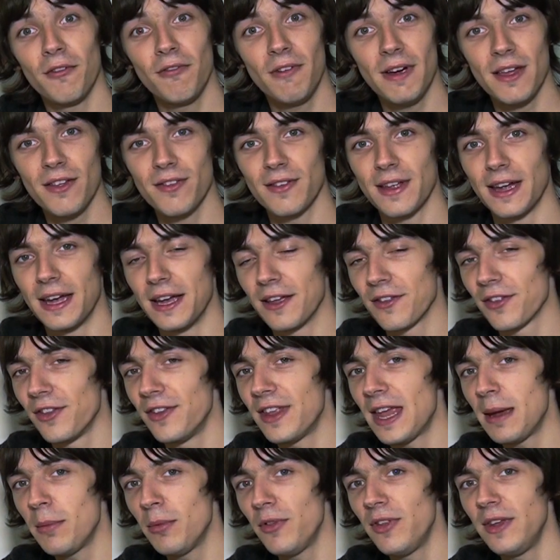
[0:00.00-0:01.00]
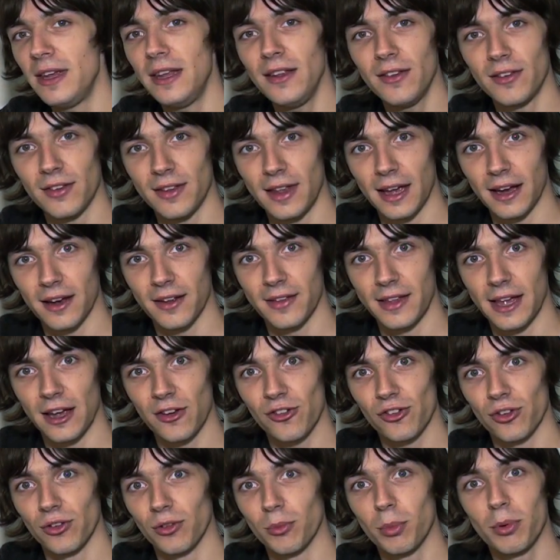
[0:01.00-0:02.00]
ResNet is the name of the internet
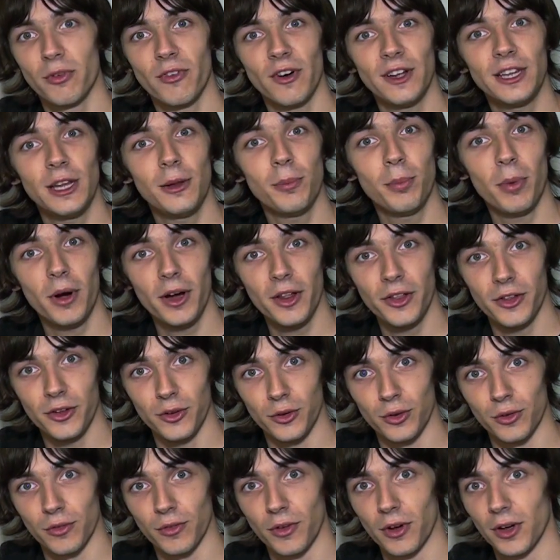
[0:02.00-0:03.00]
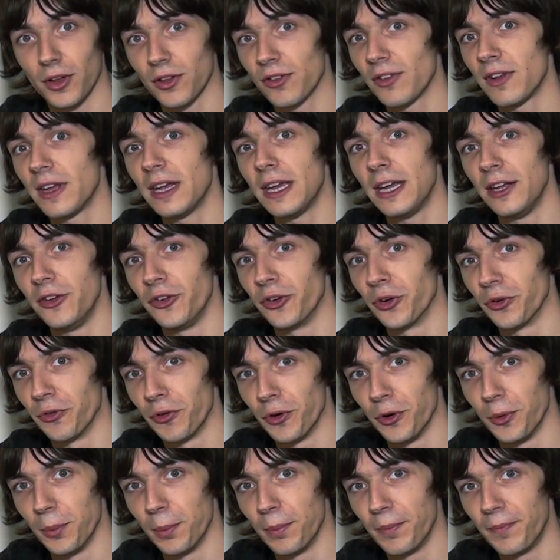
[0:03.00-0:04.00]
connection provided by the university in your
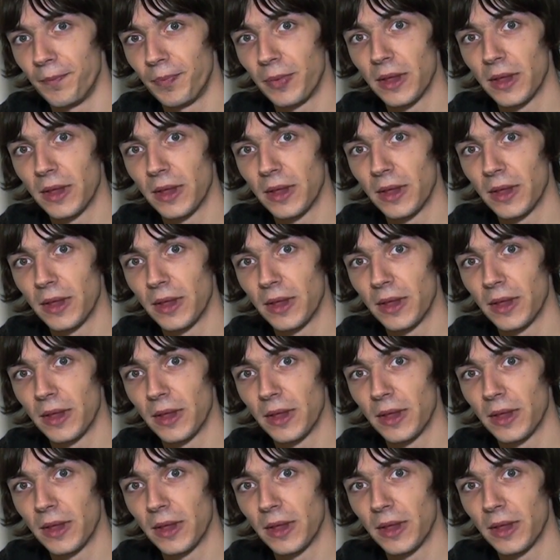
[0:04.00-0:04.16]
room.